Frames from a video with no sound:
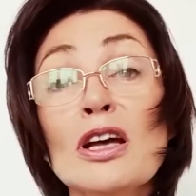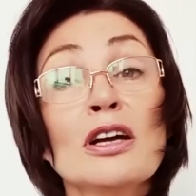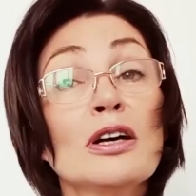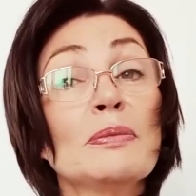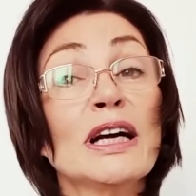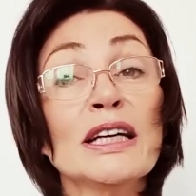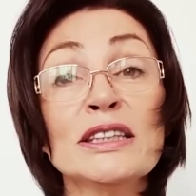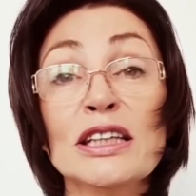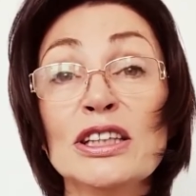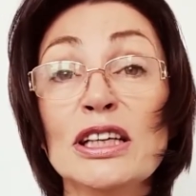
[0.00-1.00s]
My 18
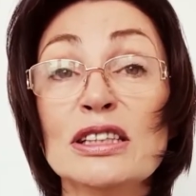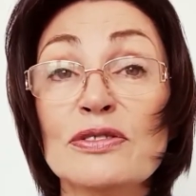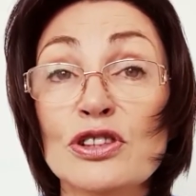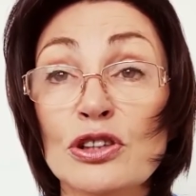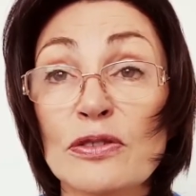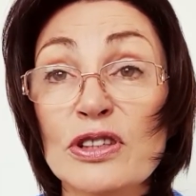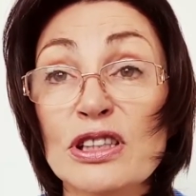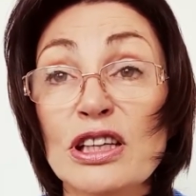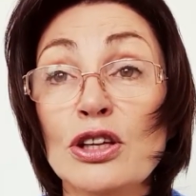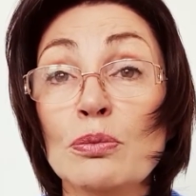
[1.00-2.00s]
years of service in
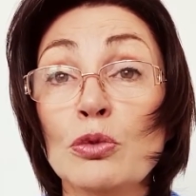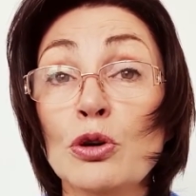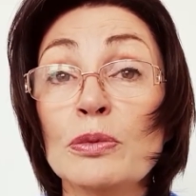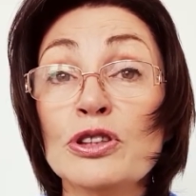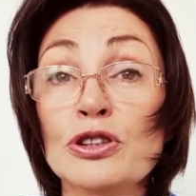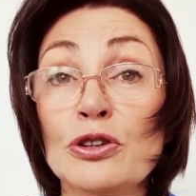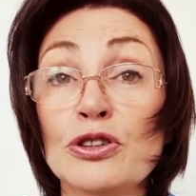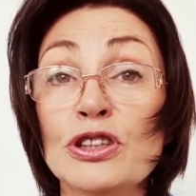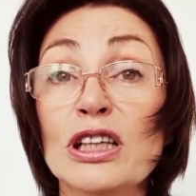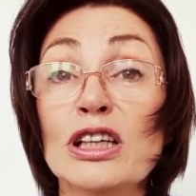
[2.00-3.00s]
the Mormon church
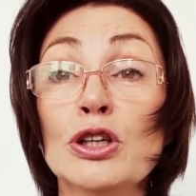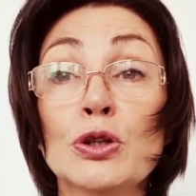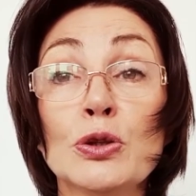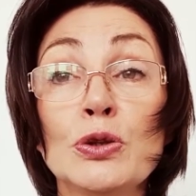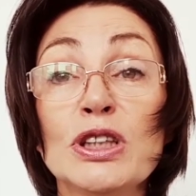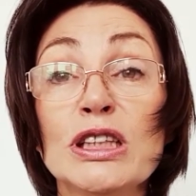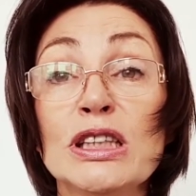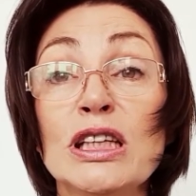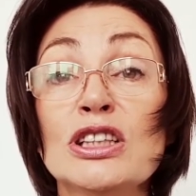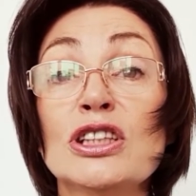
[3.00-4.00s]
included
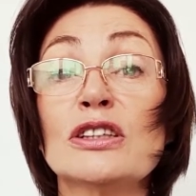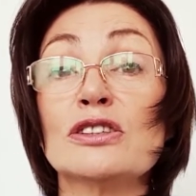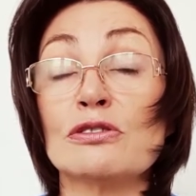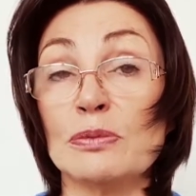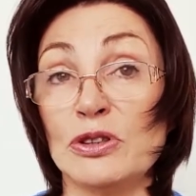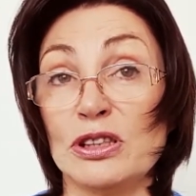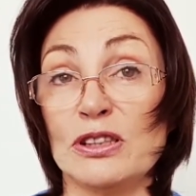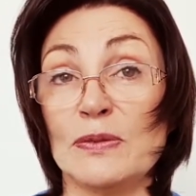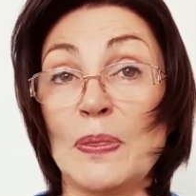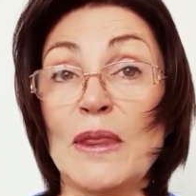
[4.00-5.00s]
teaching the scriptures.
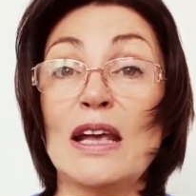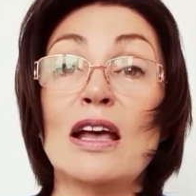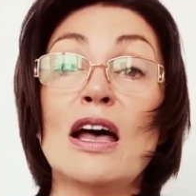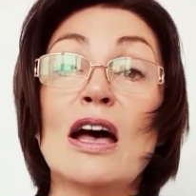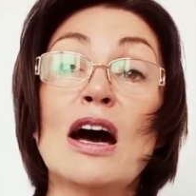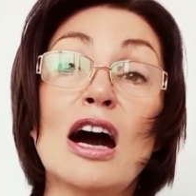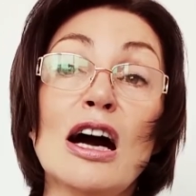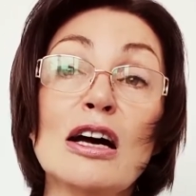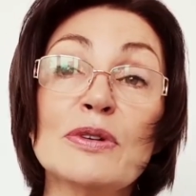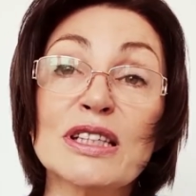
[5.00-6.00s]
I
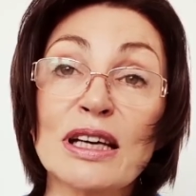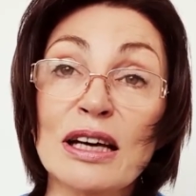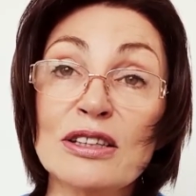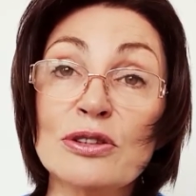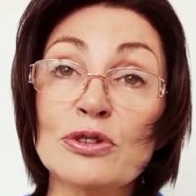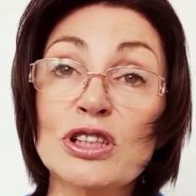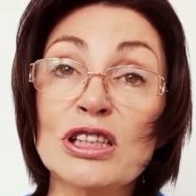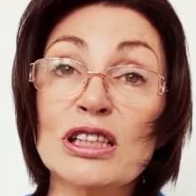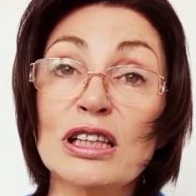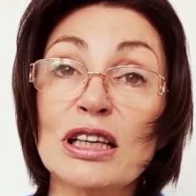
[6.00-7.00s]
was counseled to
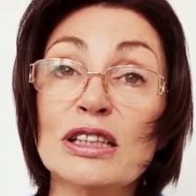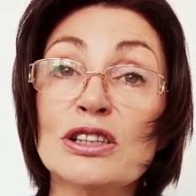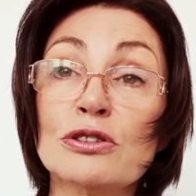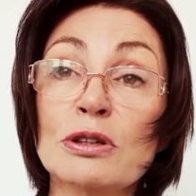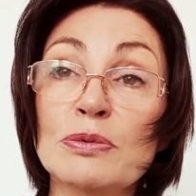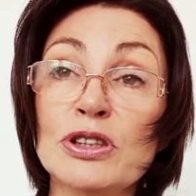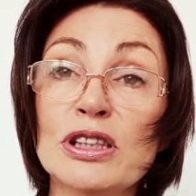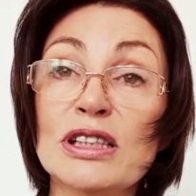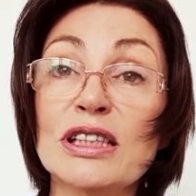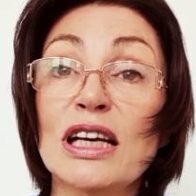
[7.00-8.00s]
select scriptures
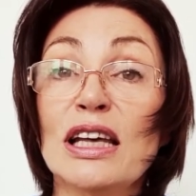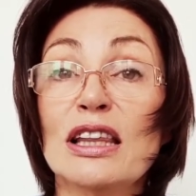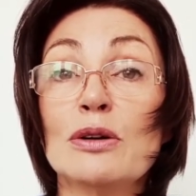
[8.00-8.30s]
that would